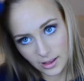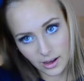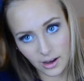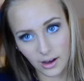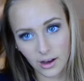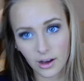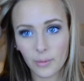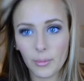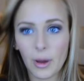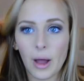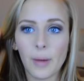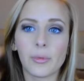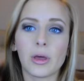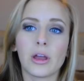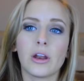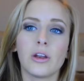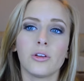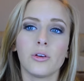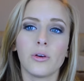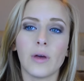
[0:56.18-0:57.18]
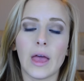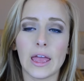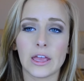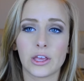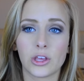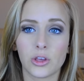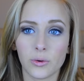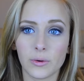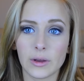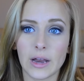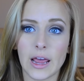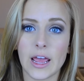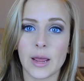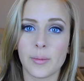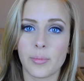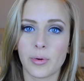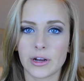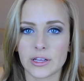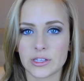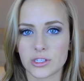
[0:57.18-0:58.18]
Um, I'm going to do a Q&A
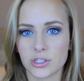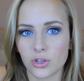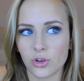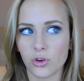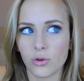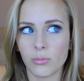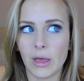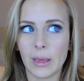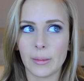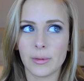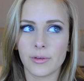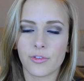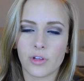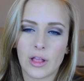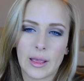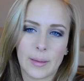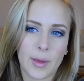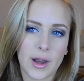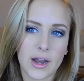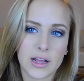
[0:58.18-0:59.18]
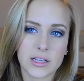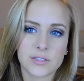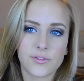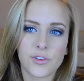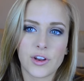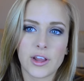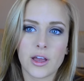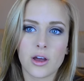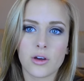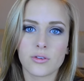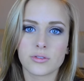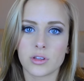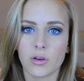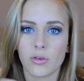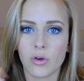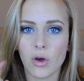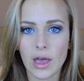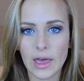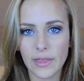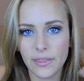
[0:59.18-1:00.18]
pretty soon, maybe for like my next video, so
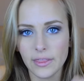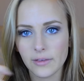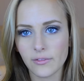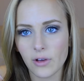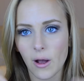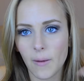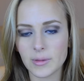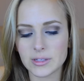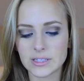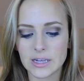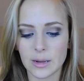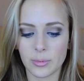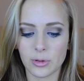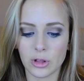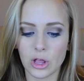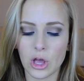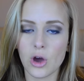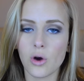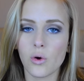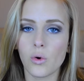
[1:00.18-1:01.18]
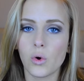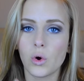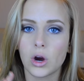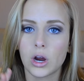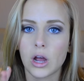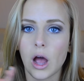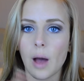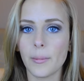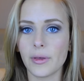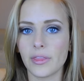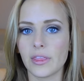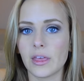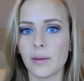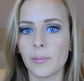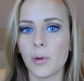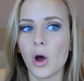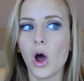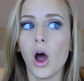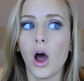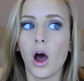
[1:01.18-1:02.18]
go ahead and leave comments down below or comment
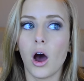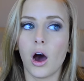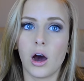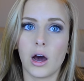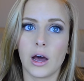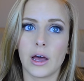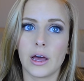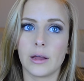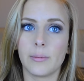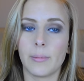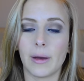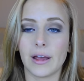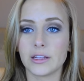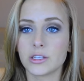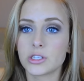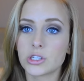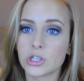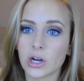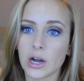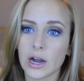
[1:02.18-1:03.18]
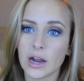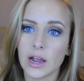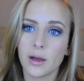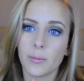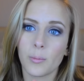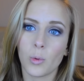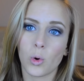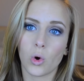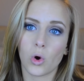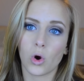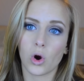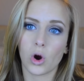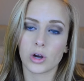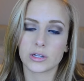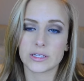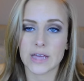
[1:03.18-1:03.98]
them on my Instagram or